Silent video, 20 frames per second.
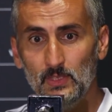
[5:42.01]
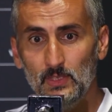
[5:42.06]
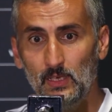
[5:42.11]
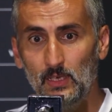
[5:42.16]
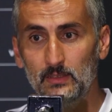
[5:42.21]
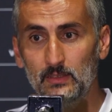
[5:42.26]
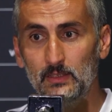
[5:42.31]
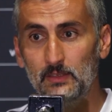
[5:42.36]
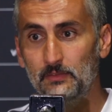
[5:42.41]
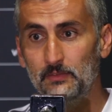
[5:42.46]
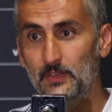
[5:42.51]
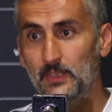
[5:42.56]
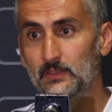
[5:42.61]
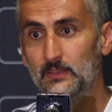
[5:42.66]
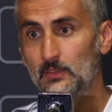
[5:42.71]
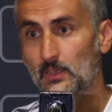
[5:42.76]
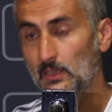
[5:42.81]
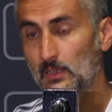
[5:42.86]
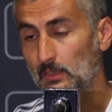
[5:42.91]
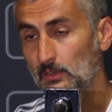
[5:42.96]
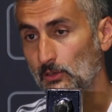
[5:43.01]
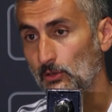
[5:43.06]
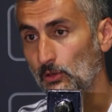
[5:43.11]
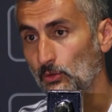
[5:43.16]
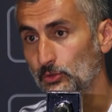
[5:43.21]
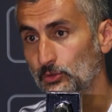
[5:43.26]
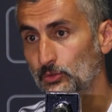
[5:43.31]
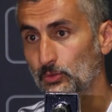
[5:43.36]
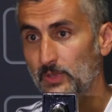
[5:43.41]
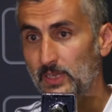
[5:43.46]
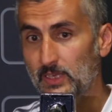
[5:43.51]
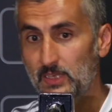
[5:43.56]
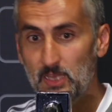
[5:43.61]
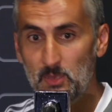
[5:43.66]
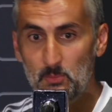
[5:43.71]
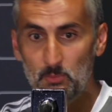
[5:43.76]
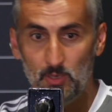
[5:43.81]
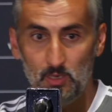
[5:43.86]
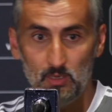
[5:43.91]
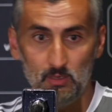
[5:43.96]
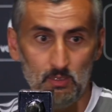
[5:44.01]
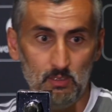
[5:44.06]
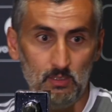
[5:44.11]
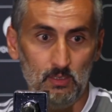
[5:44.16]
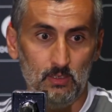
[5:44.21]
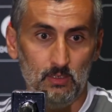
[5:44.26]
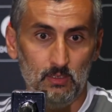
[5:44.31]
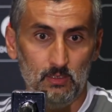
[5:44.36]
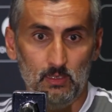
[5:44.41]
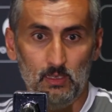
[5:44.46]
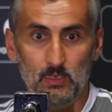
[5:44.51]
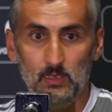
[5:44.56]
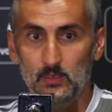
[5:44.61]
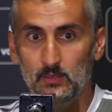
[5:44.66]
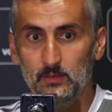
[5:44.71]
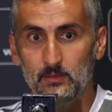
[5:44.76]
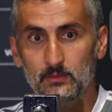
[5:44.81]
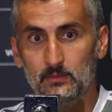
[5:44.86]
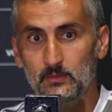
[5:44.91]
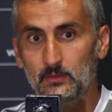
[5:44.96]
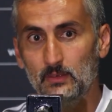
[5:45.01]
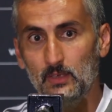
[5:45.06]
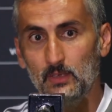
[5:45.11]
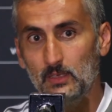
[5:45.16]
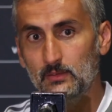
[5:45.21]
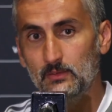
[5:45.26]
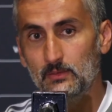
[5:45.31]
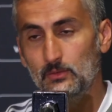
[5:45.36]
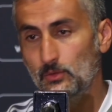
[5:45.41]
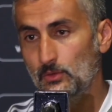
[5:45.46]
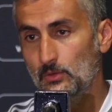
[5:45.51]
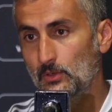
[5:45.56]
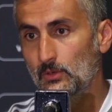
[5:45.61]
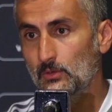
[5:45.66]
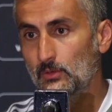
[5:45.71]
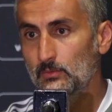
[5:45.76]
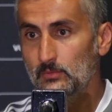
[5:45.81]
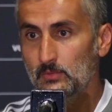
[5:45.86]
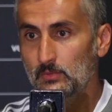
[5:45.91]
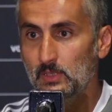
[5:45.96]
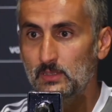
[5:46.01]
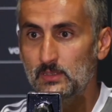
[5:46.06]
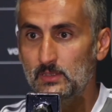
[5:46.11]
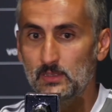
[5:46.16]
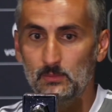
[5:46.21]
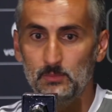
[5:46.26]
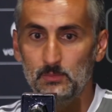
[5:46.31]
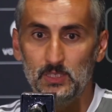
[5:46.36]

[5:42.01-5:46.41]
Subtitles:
and defend close to the keeper, and you know, it's